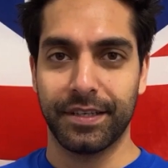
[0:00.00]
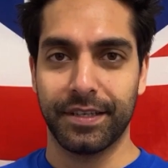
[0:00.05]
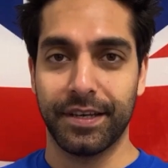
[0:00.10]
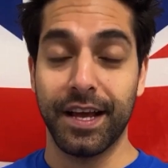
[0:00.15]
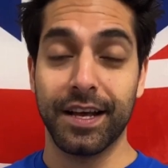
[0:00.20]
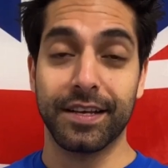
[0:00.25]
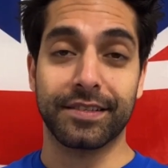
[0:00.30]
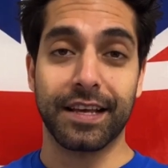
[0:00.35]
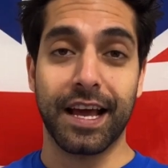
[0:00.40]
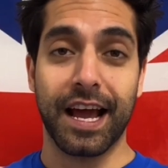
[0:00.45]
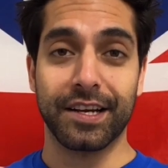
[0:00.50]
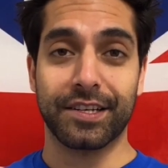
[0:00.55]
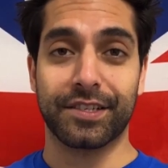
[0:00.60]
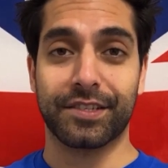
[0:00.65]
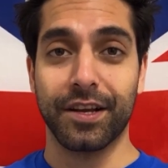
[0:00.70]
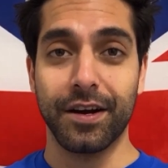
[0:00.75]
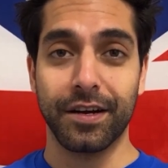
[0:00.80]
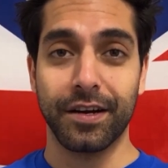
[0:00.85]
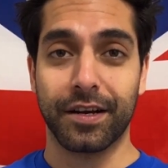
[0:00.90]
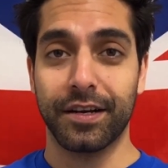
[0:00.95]
Yes, Ash
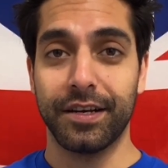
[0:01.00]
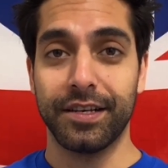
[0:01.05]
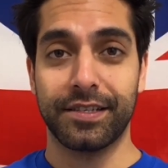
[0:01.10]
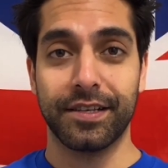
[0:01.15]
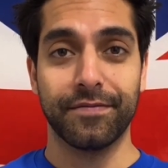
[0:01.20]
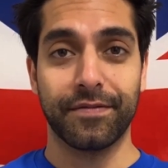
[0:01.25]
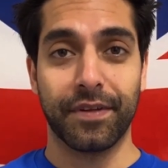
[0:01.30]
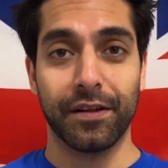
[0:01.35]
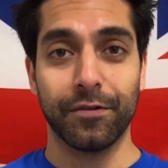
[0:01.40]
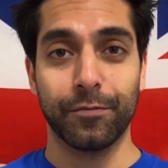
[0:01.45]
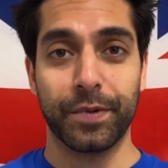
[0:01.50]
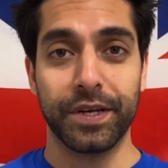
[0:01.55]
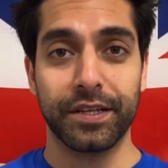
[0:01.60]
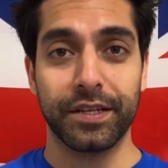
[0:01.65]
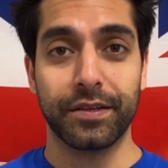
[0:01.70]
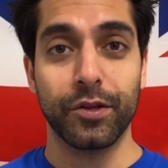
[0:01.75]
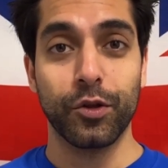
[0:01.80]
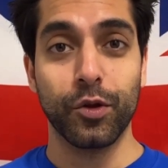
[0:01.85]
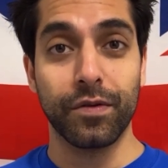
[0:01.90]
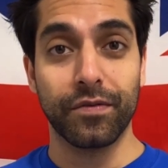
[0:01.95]
Sarkar is involved
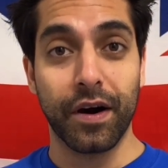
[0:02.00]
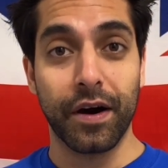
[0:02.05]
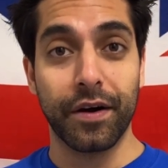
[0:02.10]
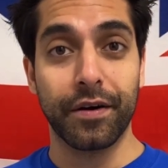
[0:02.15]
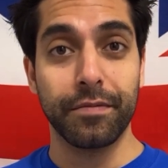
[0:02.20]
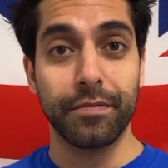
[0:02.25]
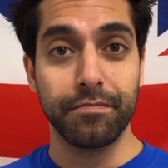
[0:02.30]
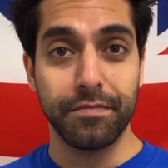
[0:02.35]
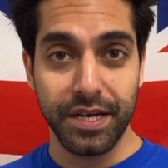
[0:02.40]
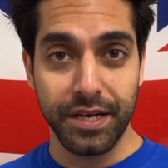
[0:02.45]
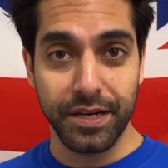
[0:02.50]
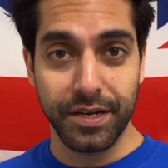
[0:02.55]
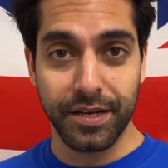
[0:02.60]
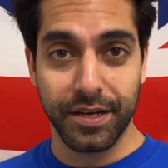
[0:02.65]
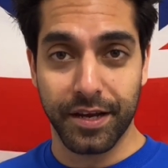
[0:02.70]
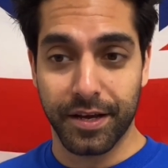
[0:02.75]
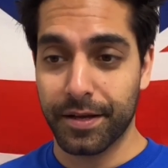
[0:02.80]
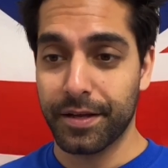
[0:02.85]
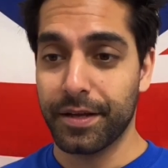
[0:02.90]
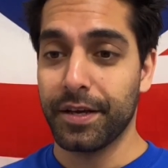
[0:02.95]
with Novara
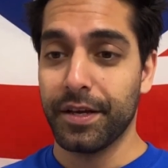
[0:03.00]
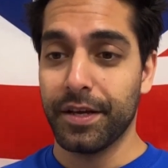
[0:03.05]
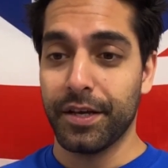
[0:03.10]
Media.